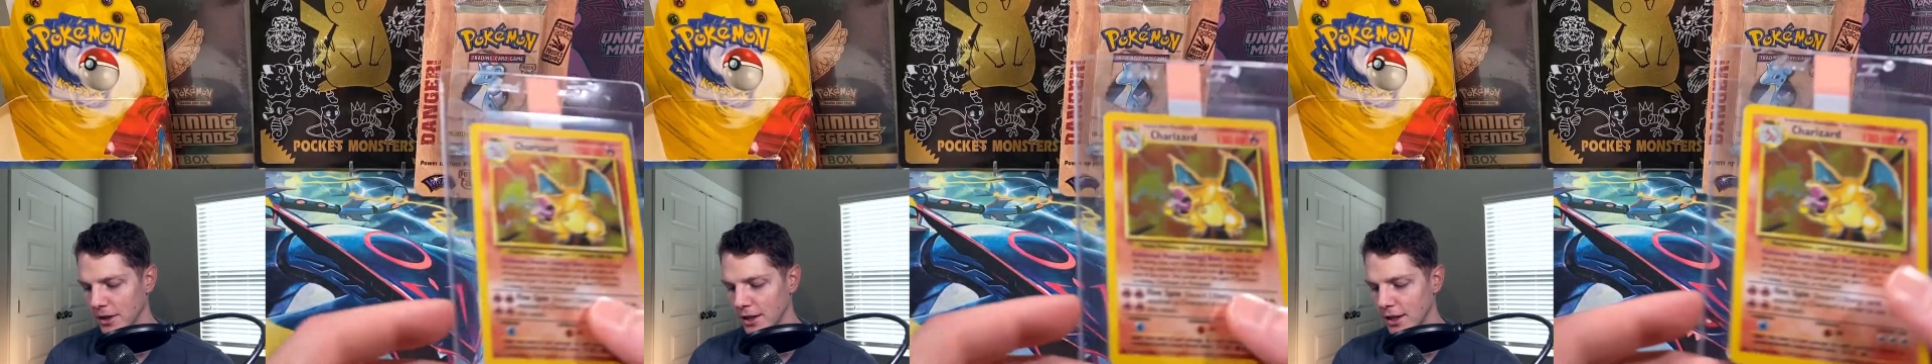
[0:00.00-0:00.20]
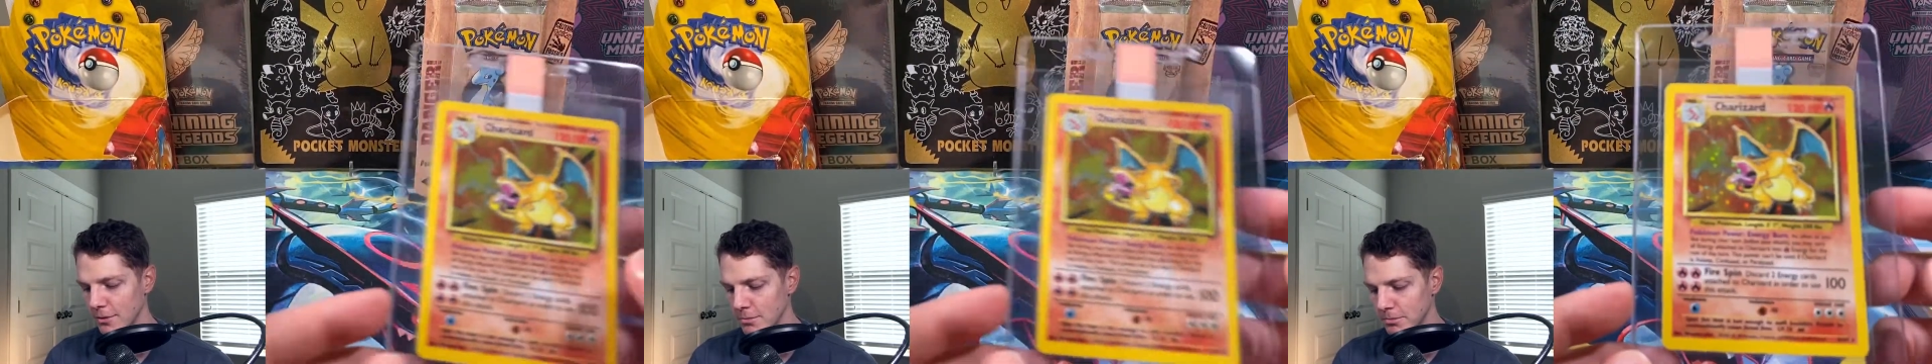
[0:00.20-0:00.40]

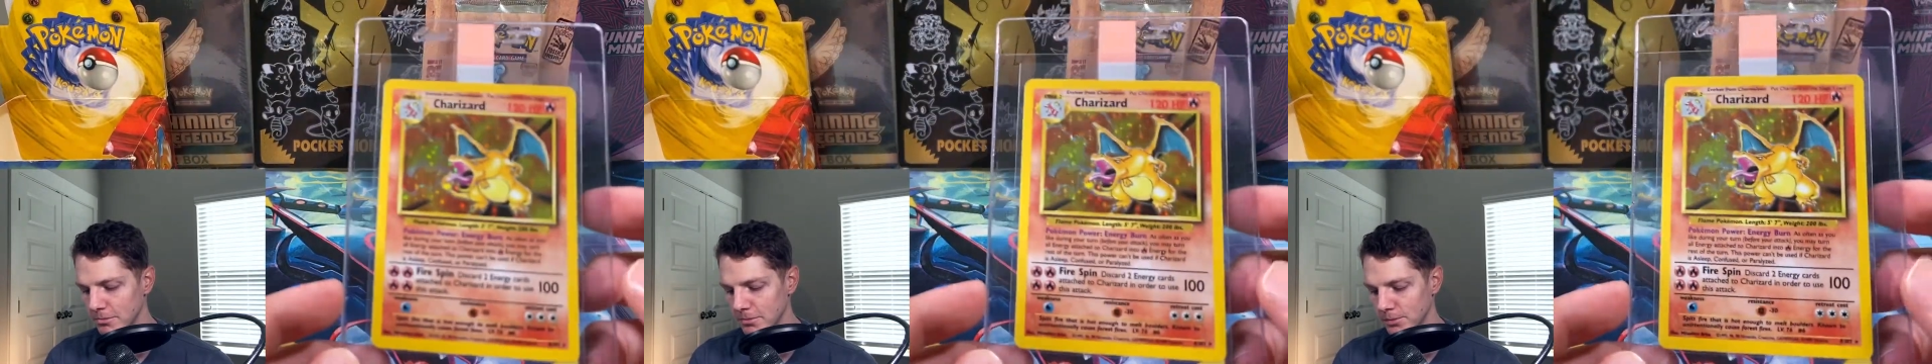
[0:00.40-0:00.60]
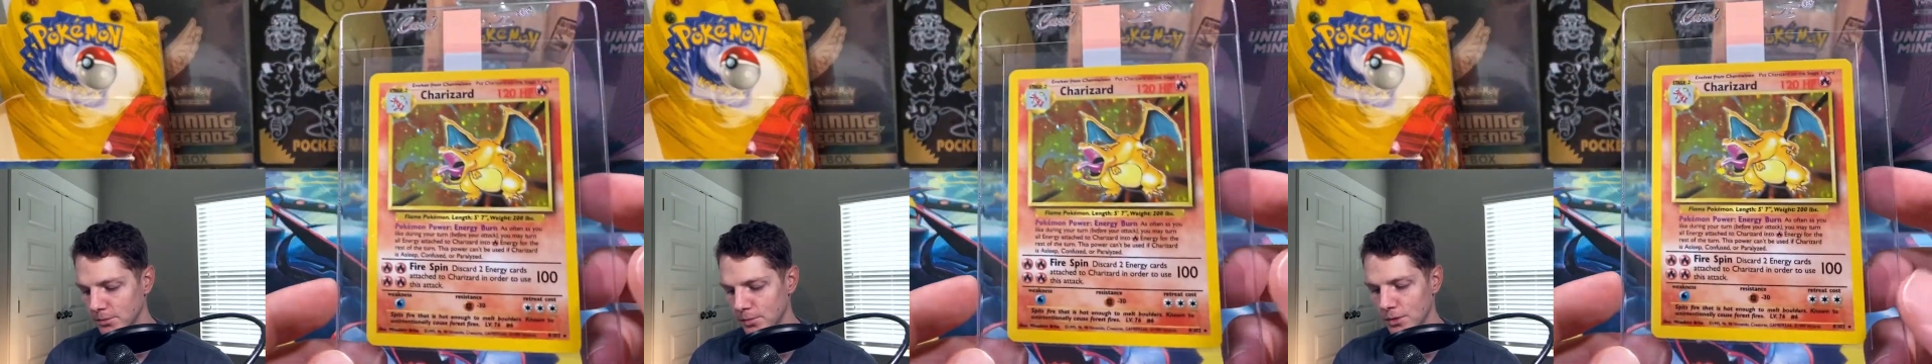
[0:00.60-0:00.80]
them,
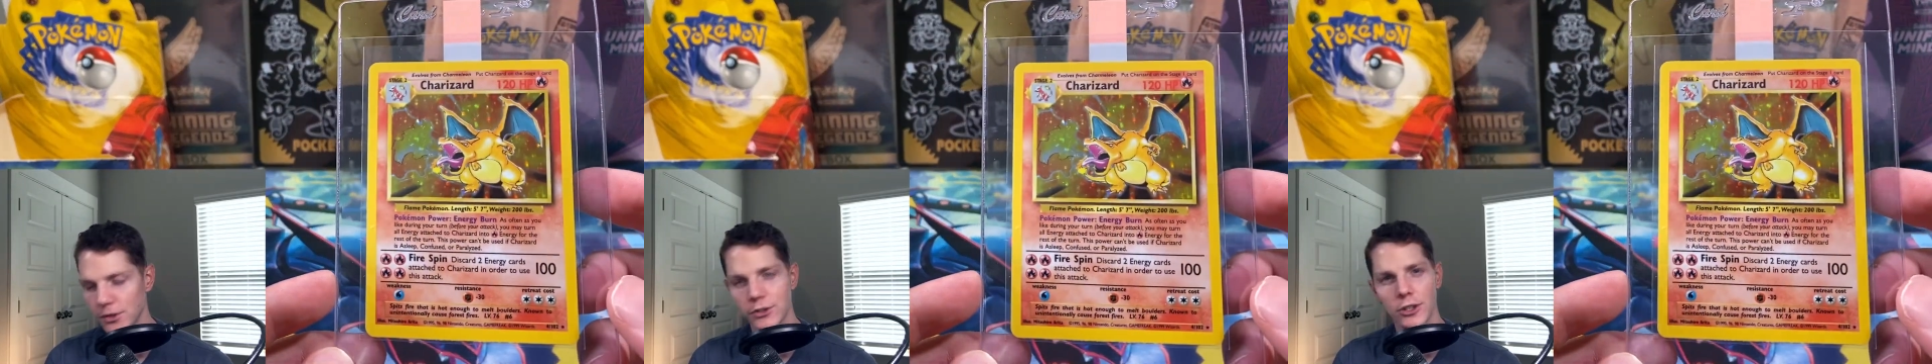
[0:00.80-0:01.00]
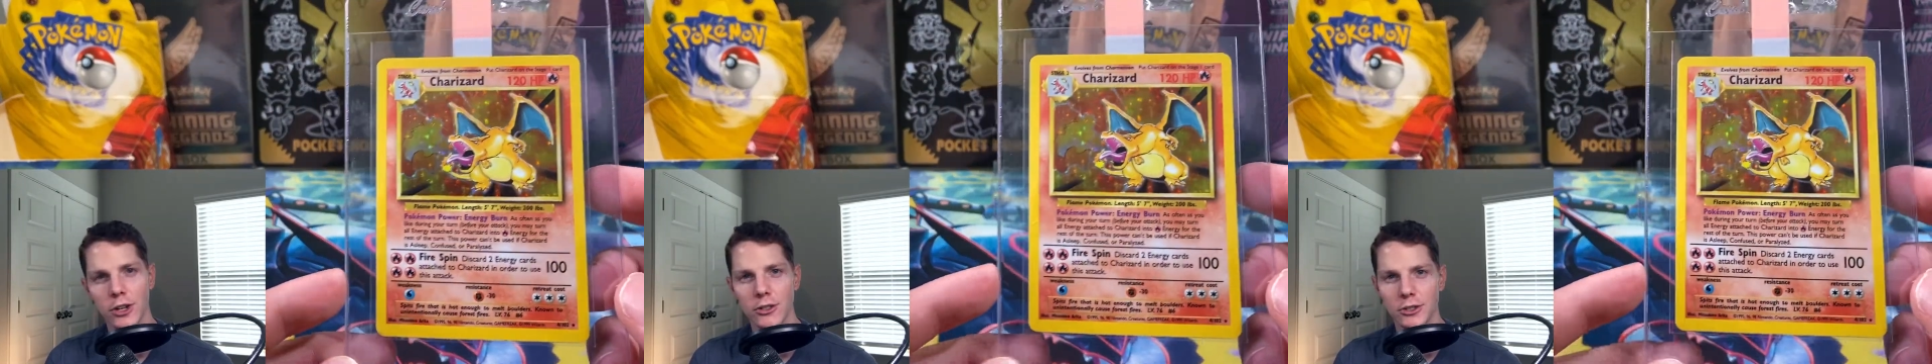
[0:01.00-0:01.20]

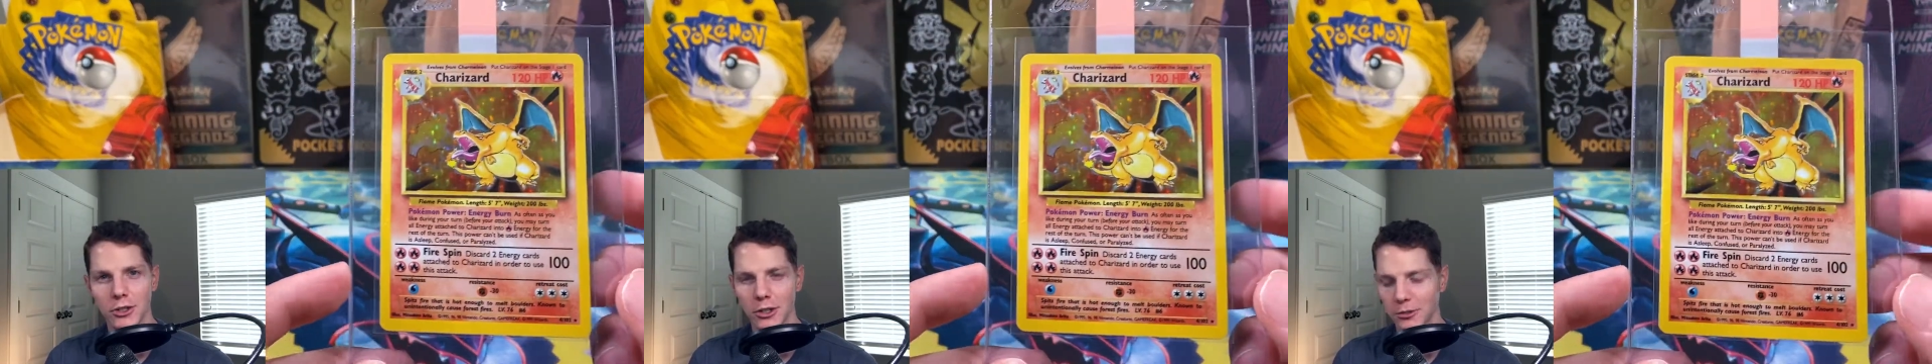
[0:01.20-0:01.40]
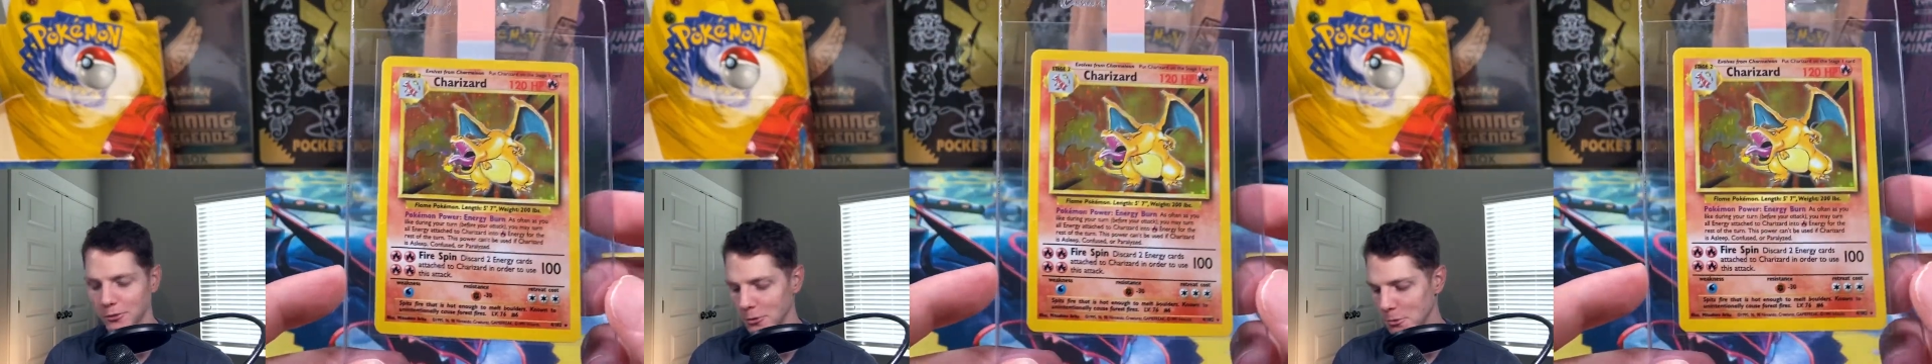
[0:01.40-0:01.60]

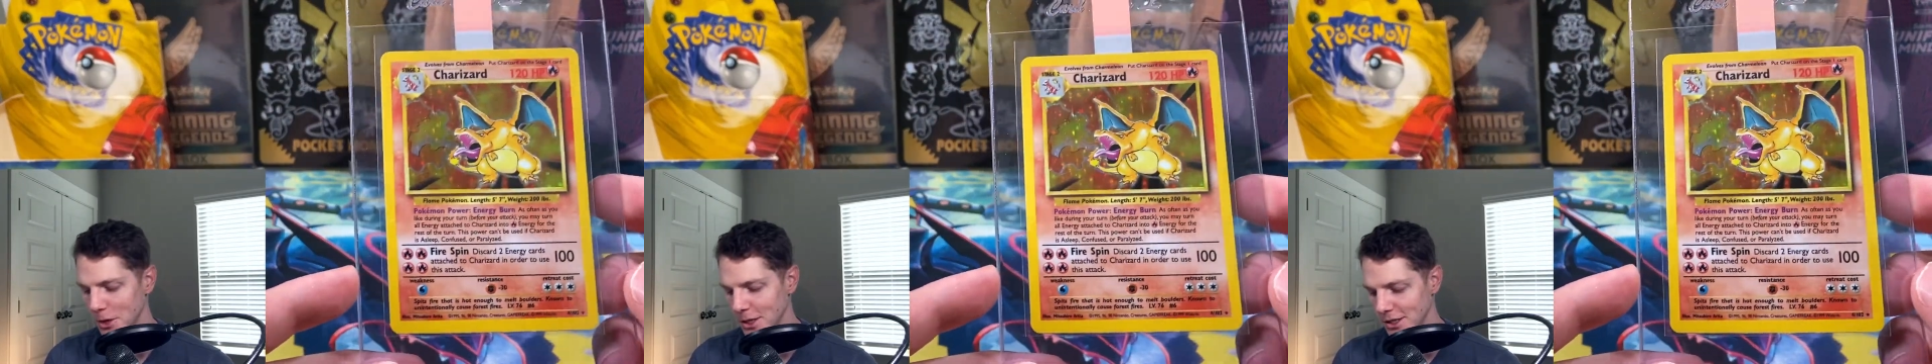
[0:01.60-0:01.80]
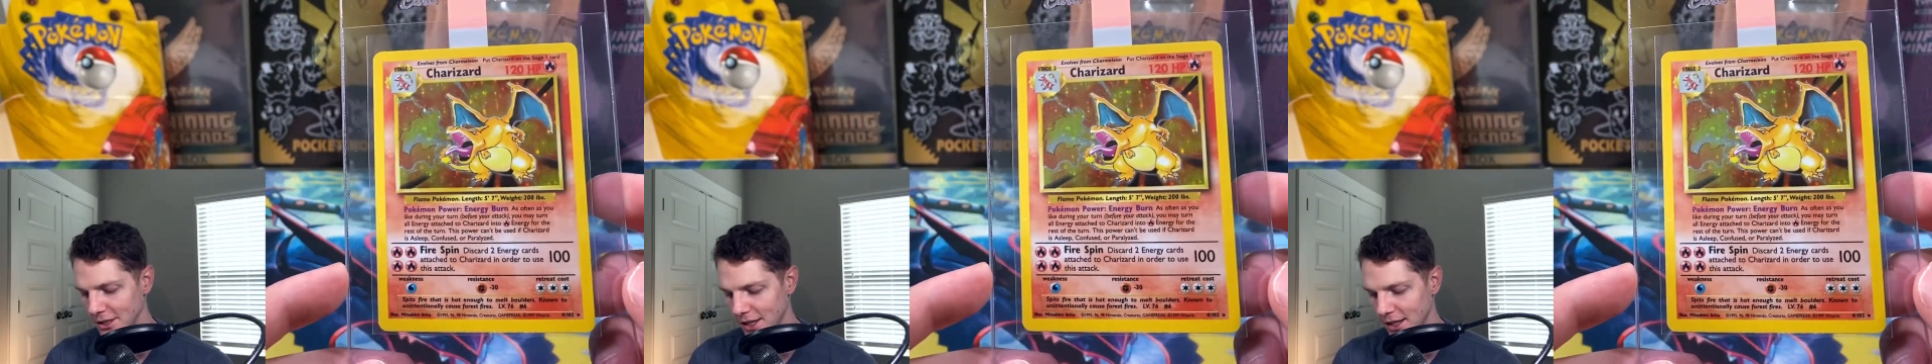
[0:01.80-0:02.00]
Charizard from
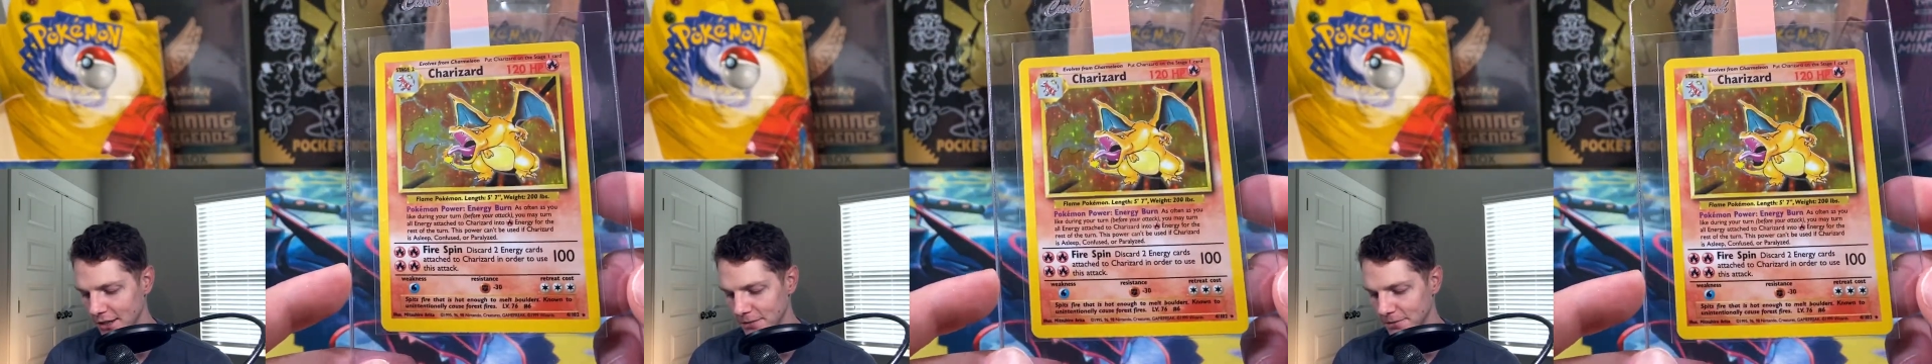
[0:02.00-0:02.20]
base set.